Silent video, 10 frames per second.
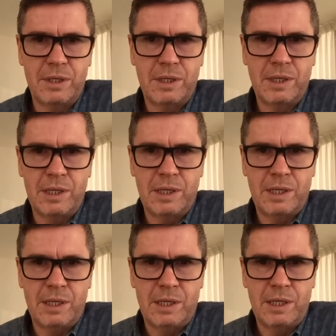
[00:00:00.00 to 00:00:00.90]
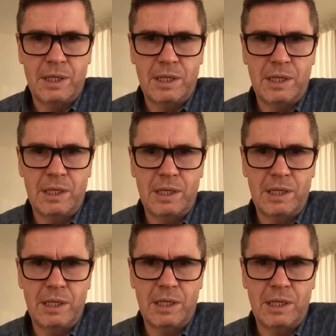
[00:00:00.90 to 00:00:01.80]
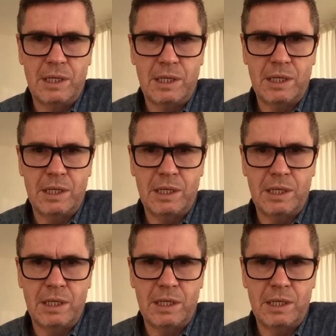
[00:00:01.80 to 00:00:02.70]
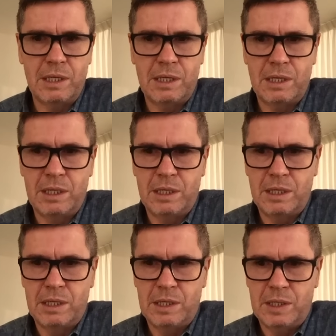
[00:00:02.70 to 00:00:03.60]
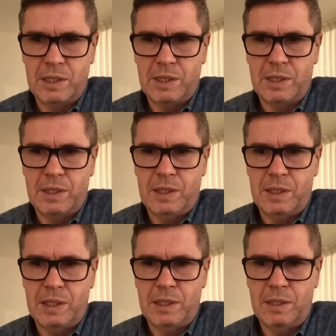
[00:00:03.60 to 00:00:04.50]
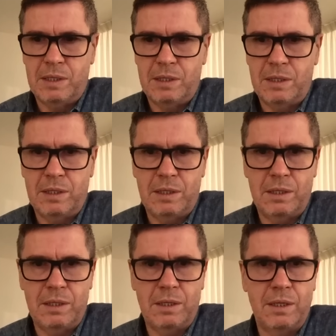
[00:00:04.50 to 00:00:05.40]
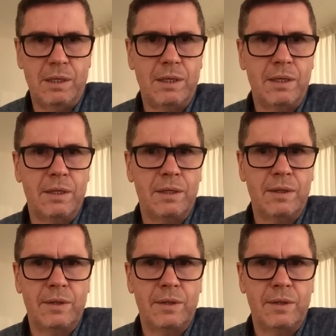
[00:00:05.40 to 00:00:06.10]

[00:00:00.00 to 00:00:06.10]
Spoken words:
Nothing is said.